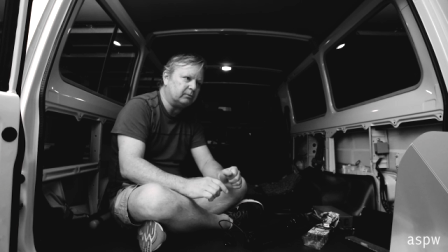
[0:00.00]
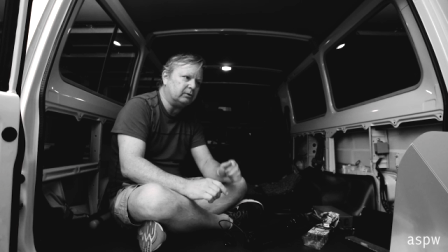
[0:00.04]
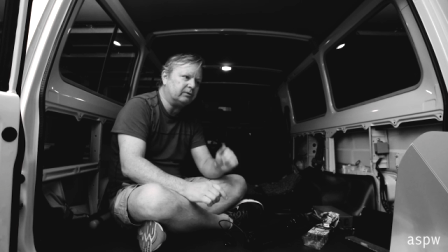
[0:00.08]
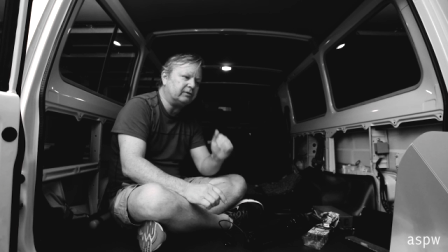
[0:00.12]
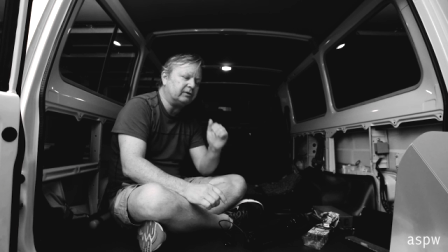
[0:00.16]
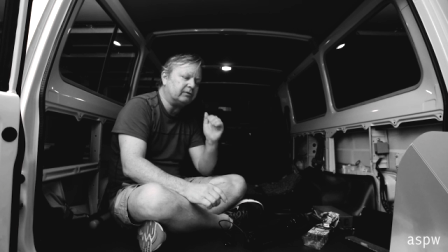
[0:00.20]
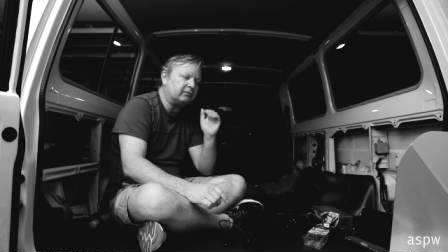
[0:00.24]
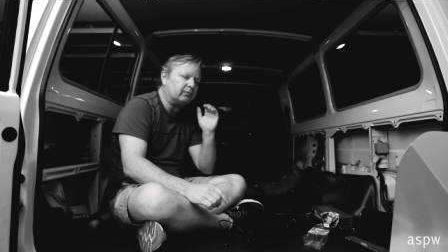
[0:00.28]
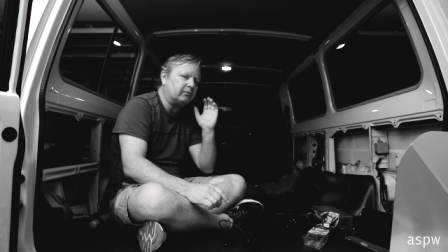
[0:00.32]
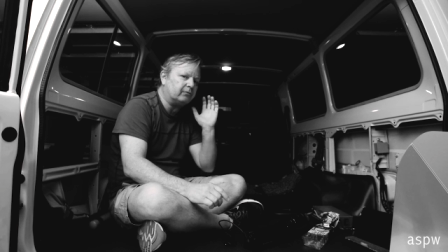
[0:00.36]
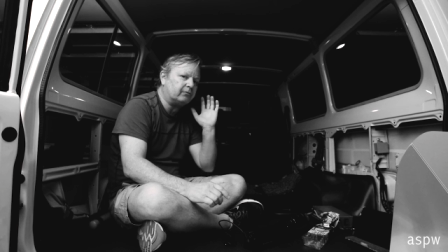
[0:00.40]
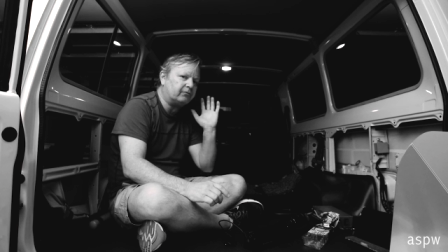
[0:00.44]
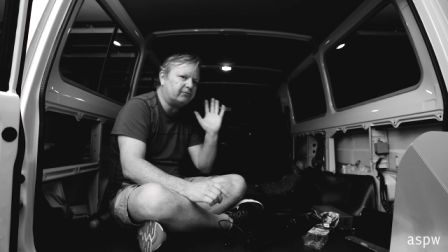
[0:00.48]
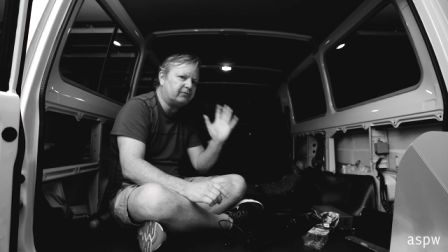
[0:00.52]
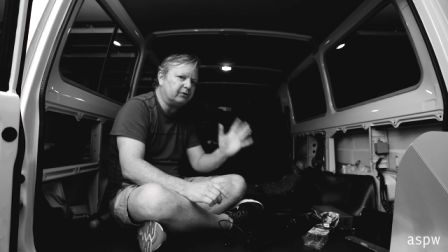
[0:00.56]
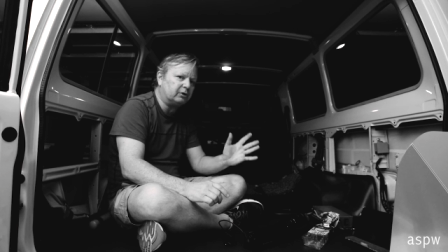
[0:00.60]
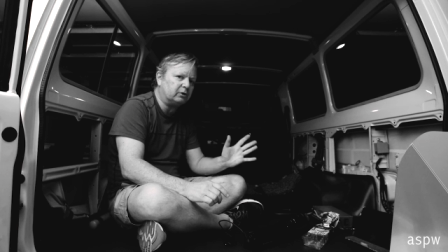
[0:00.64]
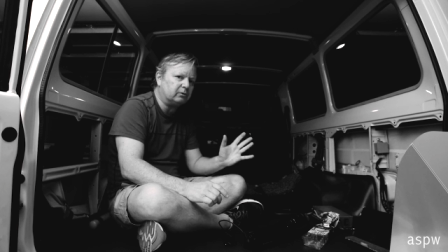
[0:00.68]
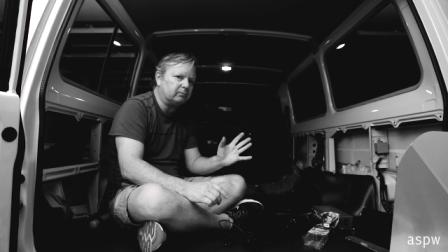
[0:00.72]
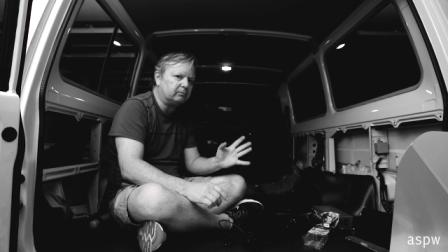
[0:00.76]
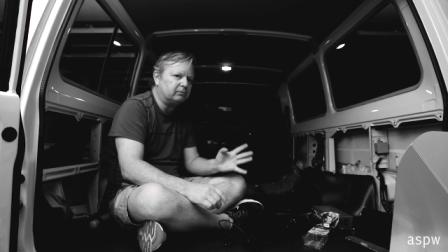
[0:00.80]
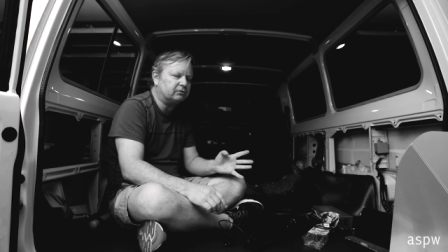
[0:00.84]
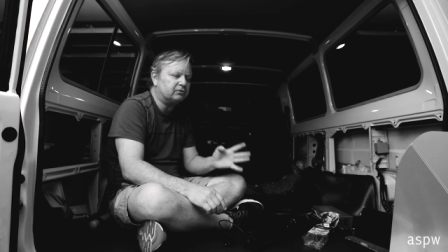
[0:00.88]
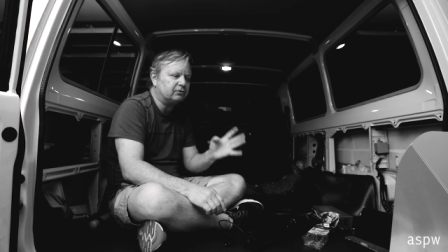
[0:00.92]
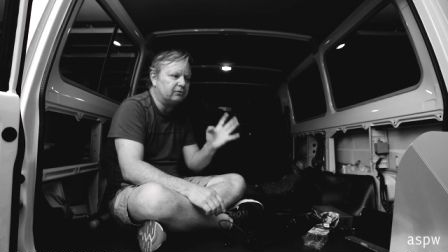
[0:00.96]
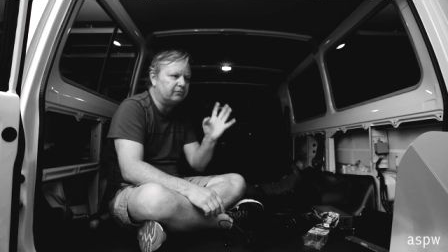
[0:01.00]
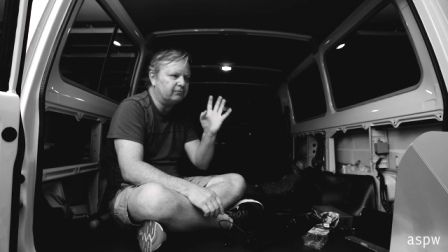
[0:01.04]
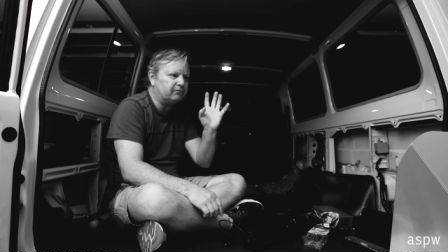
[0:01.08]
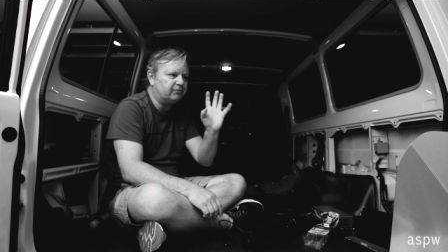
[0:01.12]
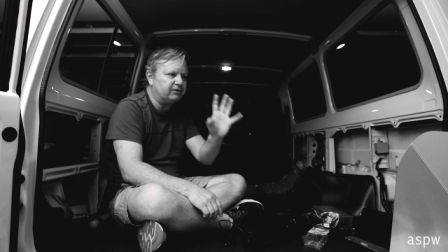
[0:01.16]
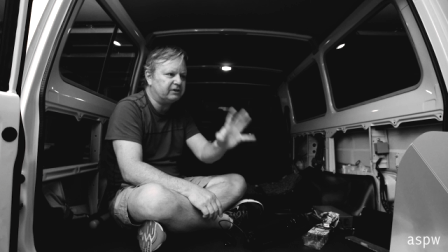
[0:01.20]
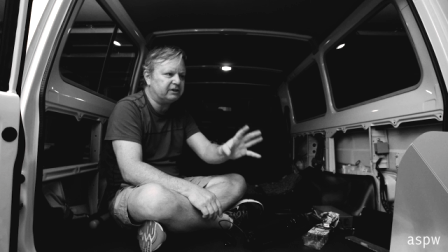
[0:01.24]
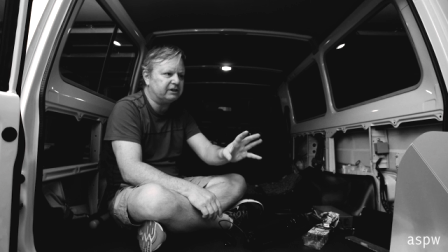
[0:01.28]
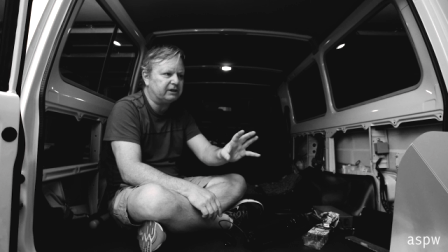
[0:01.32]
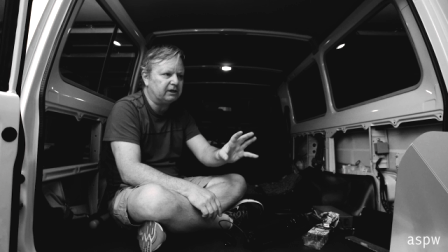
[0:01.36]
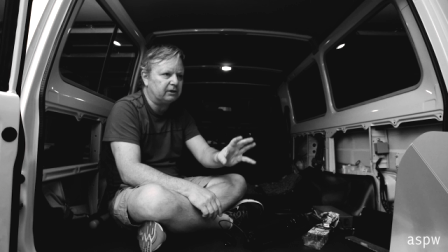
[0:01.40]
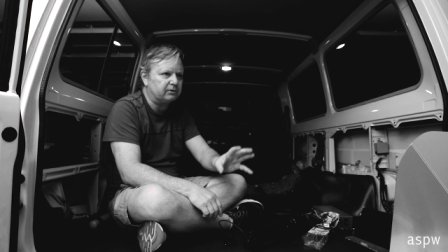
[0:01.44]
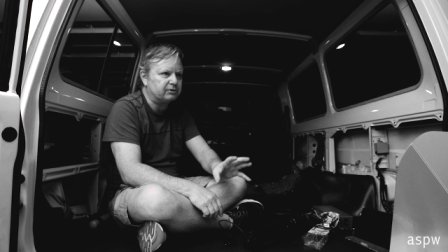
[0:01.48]
moving from film to
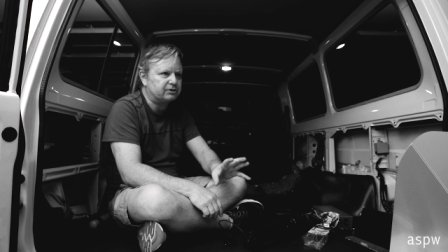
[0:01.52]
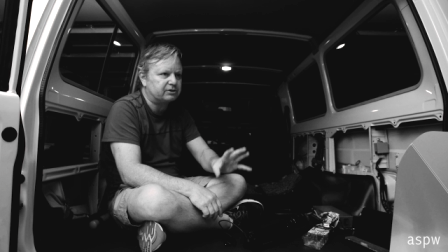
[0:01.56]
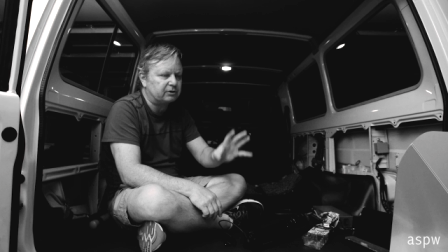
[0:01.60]
video.